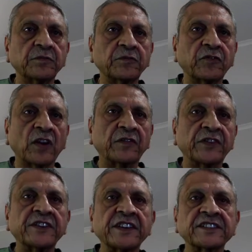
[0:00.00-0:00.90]
for a
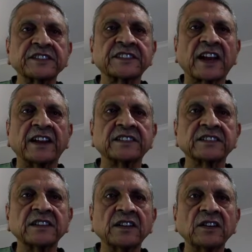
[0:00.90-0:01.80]
filtration size,
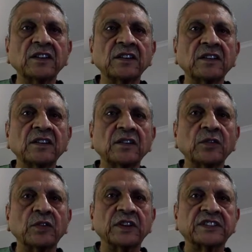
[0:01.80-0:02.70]

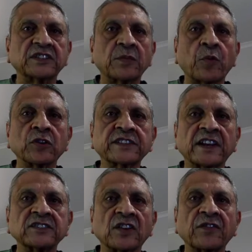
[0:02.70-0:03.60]
which is a pore
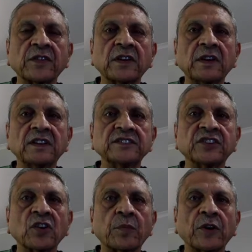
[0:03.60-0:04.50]
size of
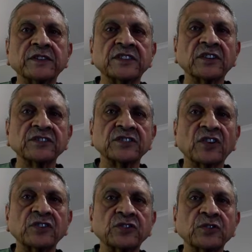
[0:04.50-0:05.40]

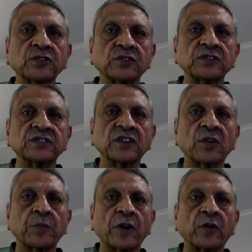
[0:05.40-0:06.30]
0.002 to
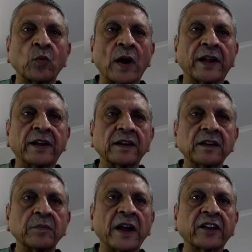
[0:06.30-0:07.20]
0.1
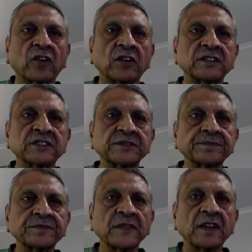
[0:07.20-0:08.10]
microns.
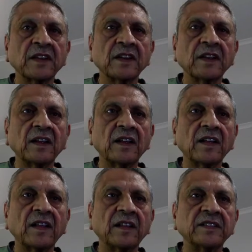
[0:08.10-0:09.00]

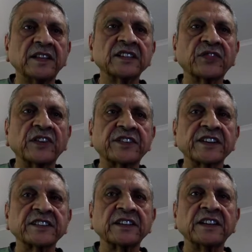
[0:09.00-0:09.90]
This
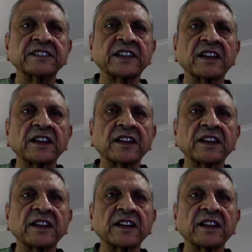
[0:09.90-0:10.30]
filtration is